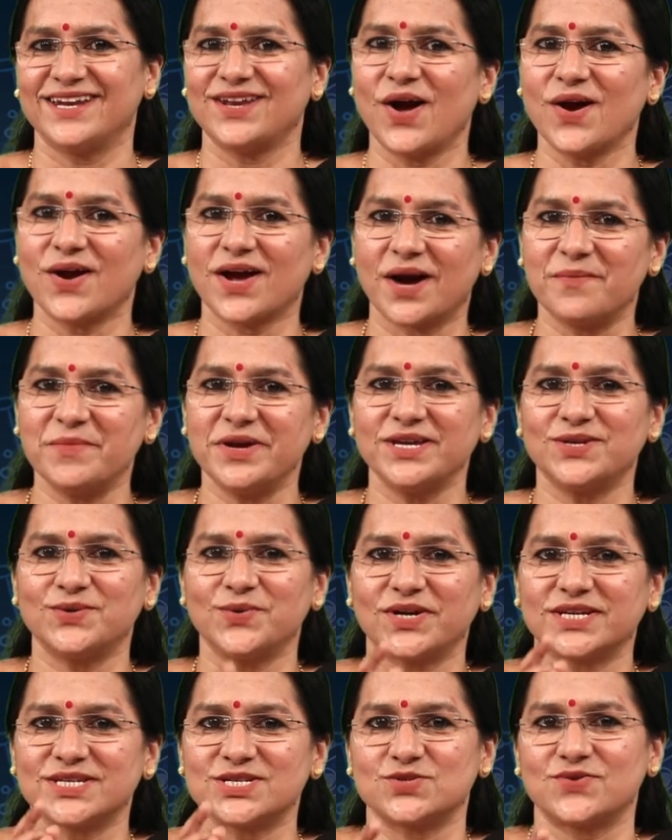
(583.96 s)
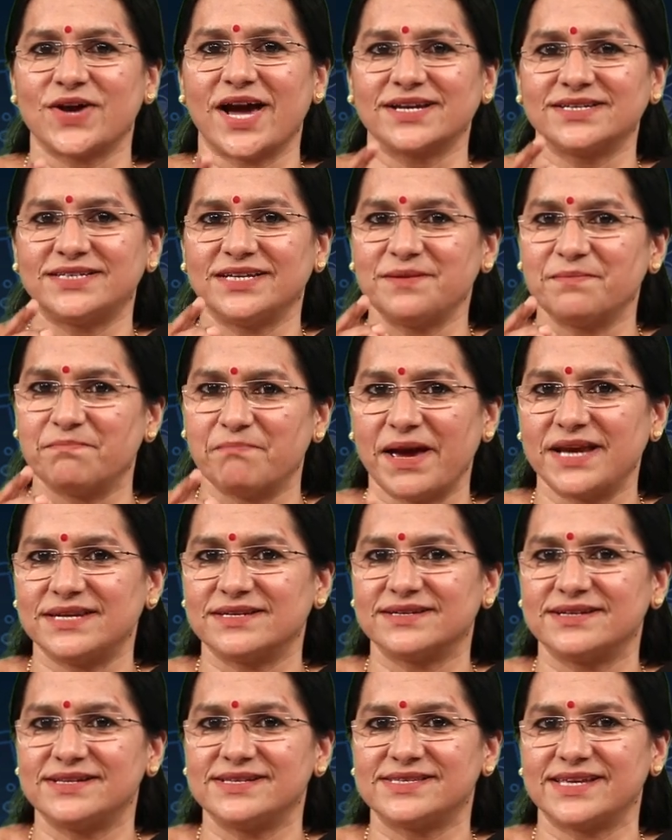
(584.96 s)
Now coming to extracting
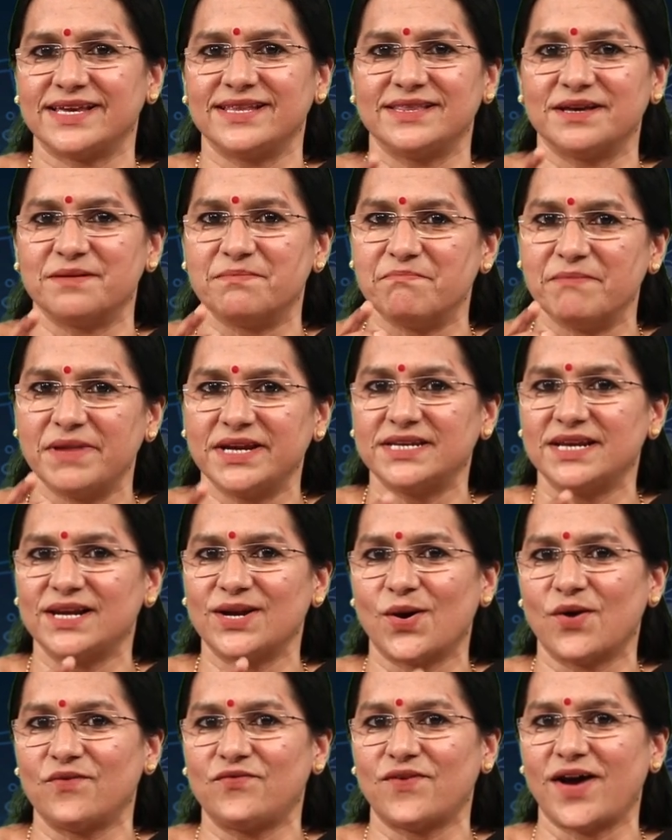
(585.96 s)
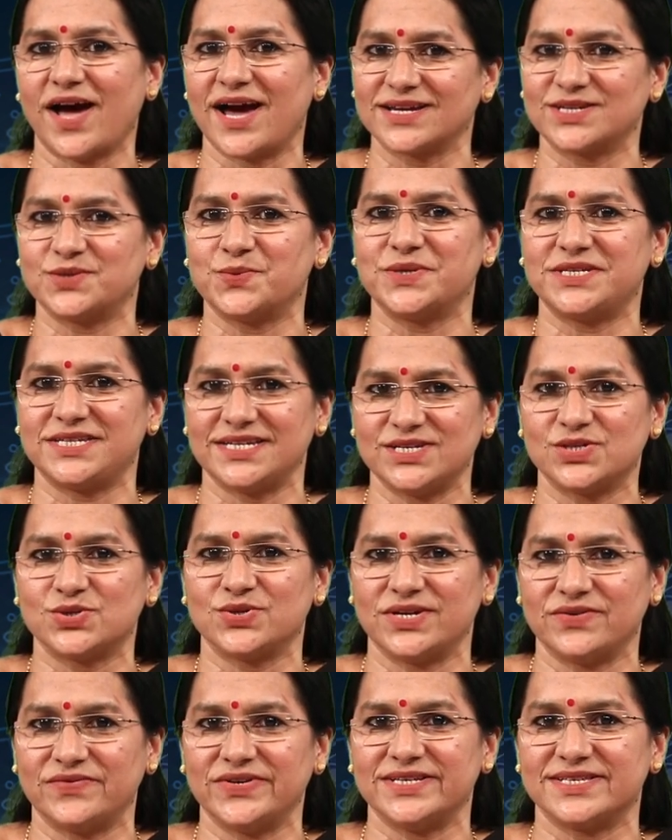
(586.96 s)
metals in the middle of activity
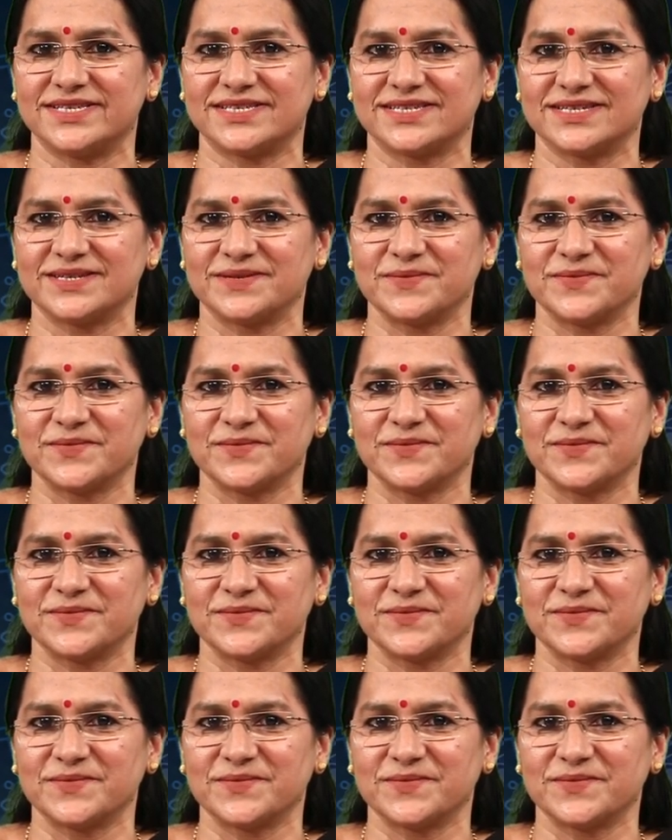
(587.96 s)
series.